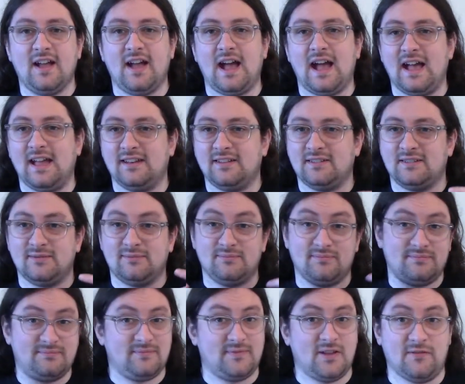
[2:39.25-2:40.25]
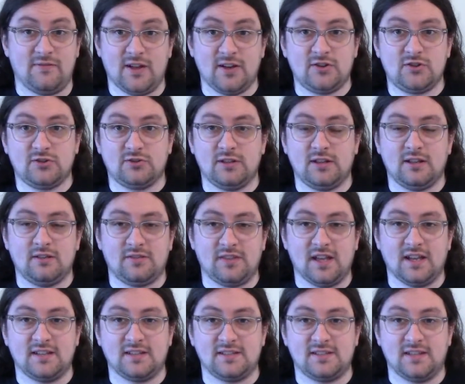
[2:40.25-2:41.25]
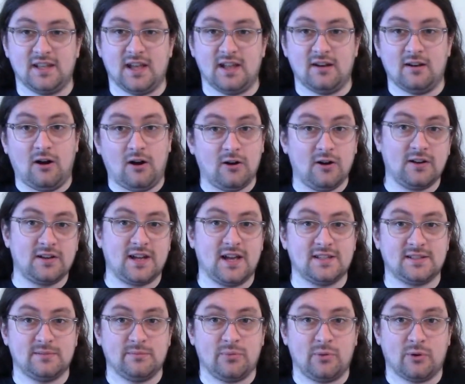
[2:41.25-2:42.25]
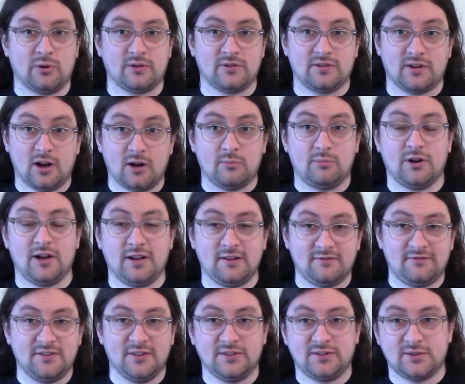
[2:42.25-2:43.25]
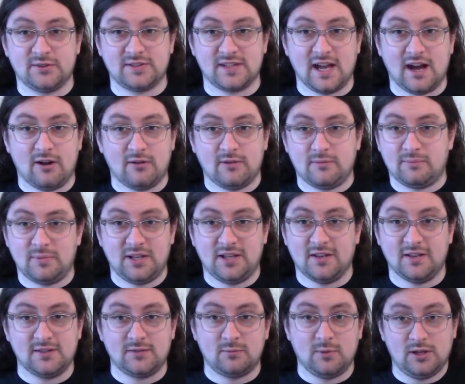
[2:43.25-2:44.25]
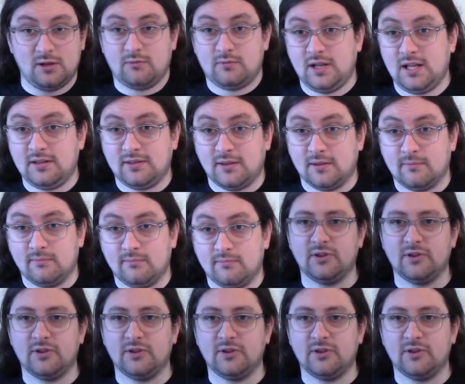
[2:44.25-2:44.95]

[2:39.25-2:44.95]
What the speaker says: and eventually, things that aren't as important, our brain filters out because we don't need them.